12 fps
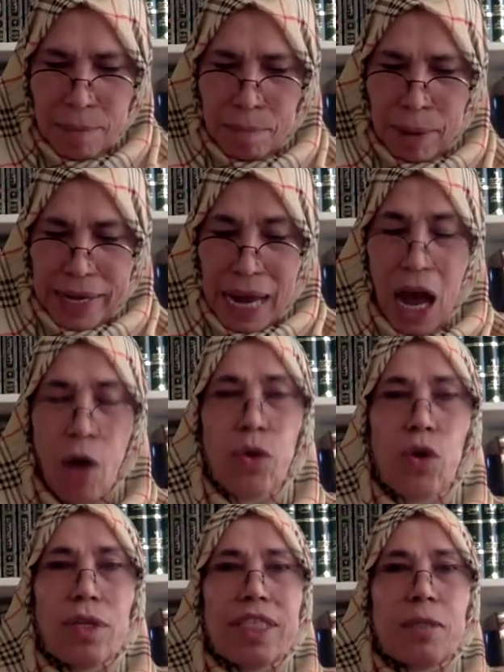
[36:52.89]
But now
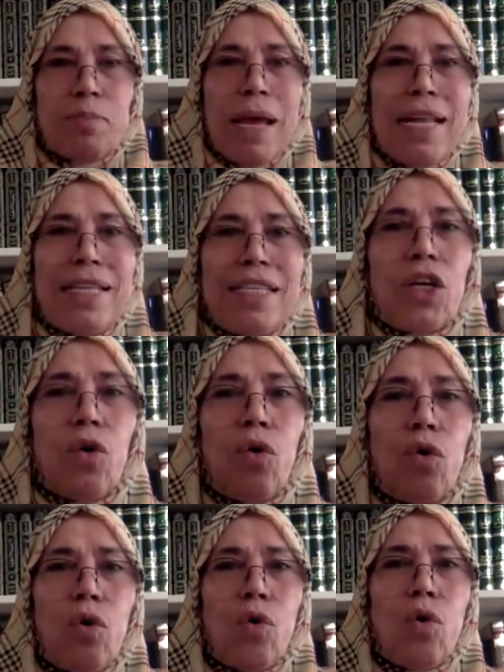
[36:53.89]
you're spending
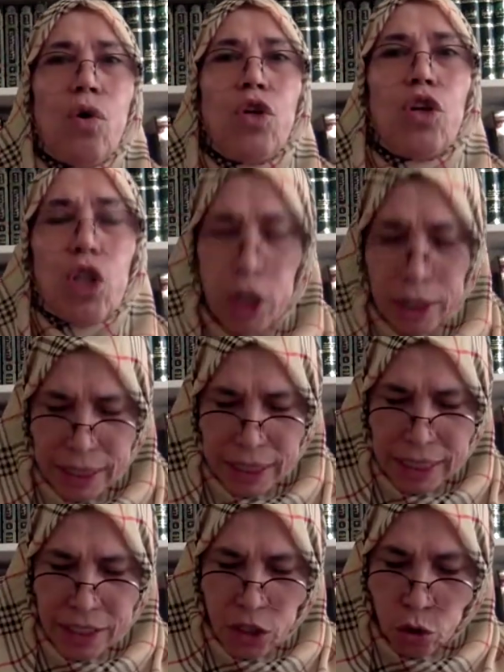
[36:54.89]
all your good
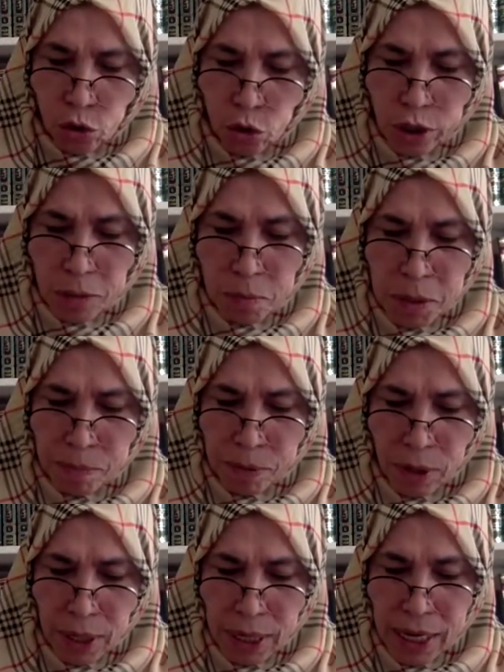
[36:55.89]
deeds to those people.